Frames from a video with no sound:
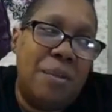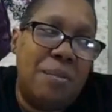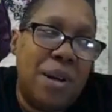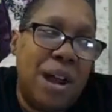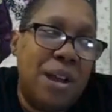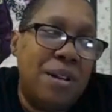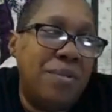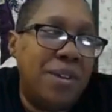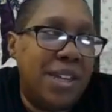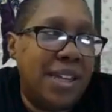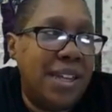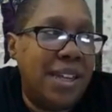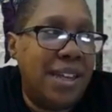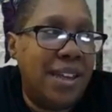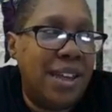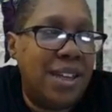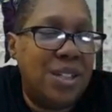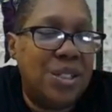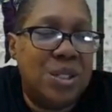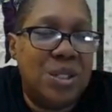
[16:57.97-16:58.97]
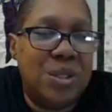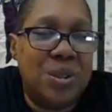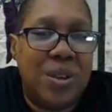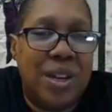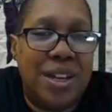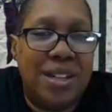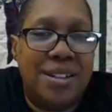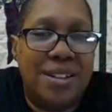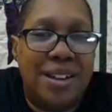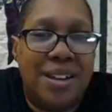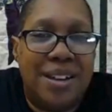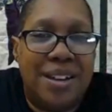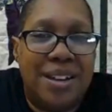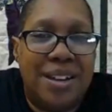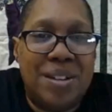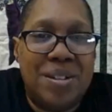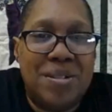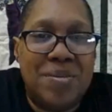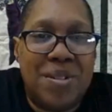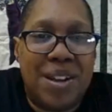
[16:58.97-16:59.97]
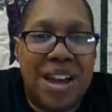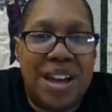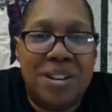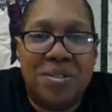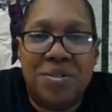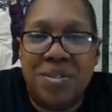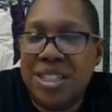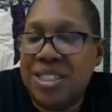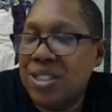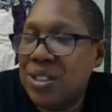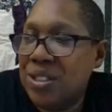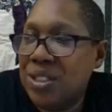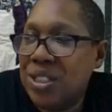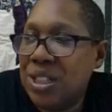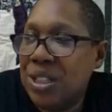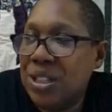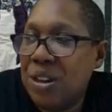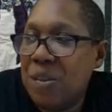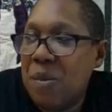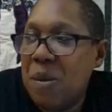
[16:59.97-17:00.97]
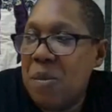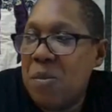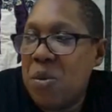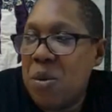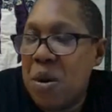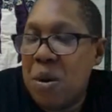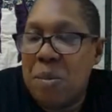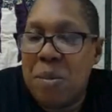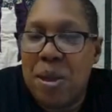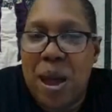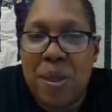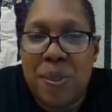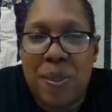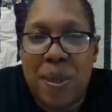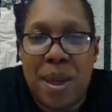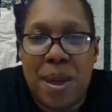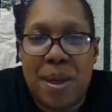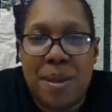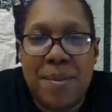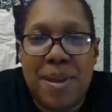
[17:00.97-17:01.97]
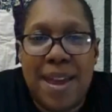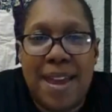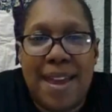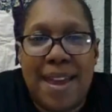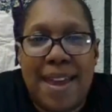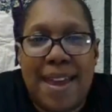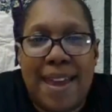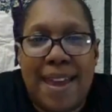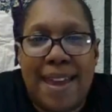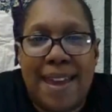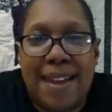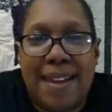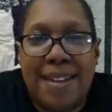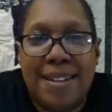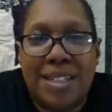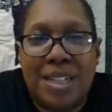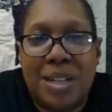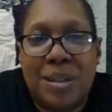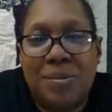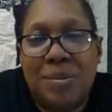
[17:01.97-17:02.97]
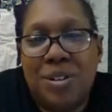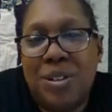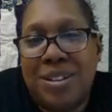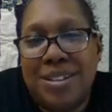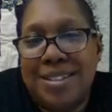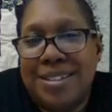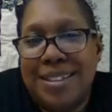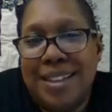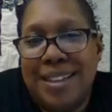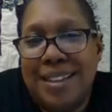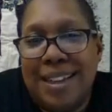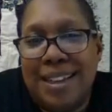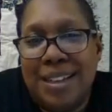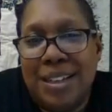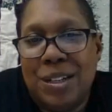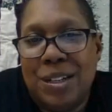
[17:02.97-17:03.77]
I really enjoyed kind of researching a little bit more about them, and you can see that